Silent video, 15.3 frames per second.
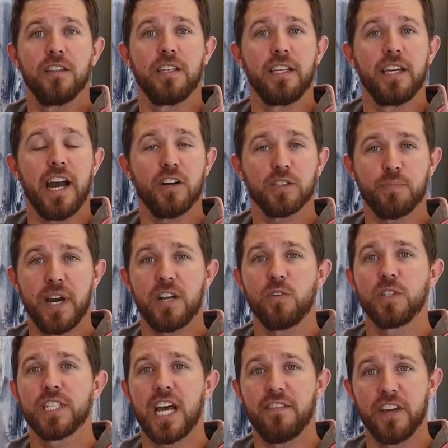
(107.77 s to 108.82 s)
the house
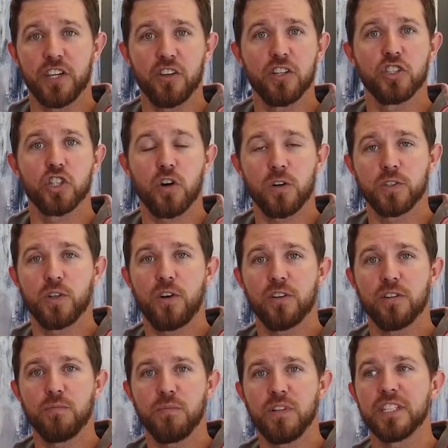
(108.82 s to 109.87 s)
batteries have a good charge
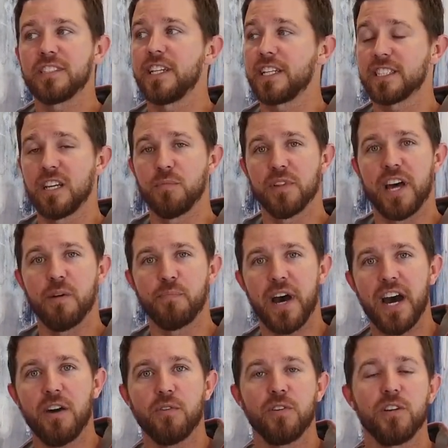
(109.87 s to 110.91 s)
on them. Let's take some of that
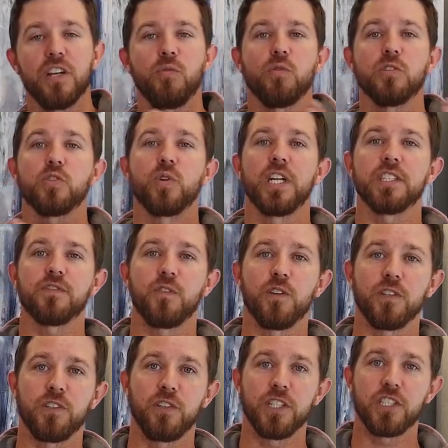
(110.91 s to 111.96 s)
power and we'll transfer
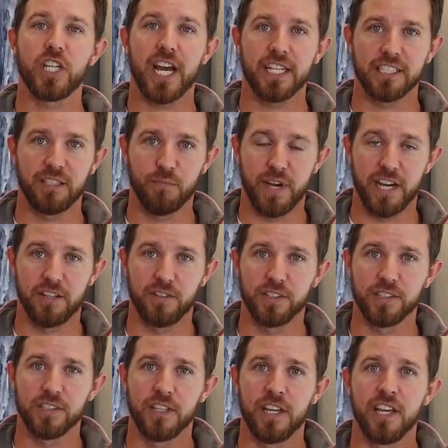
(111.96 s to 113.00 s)
it to the chassis
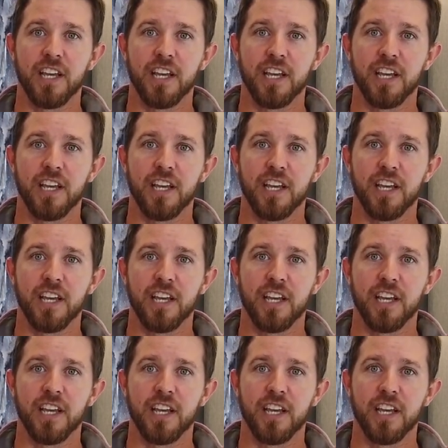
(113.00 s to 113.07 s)
batteries.